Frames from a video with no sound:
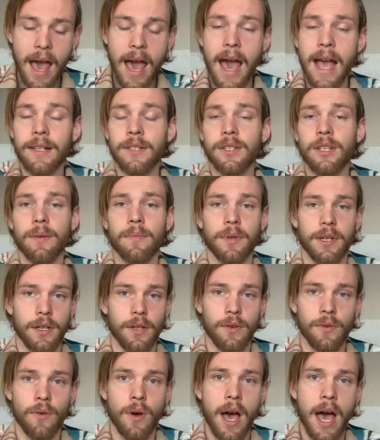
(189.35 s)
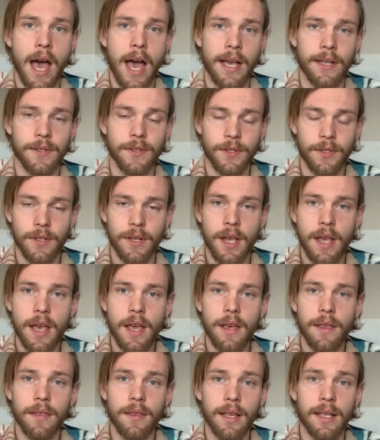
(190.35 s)
and somebody who has
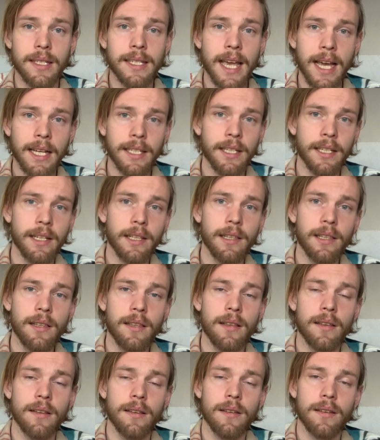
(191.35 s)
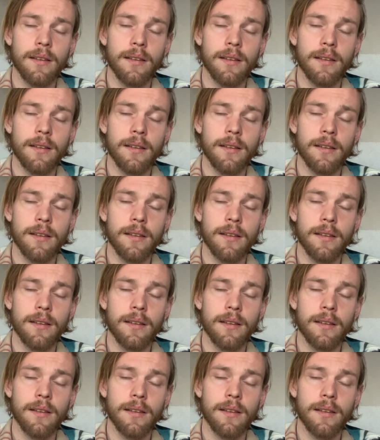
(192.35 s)
the technical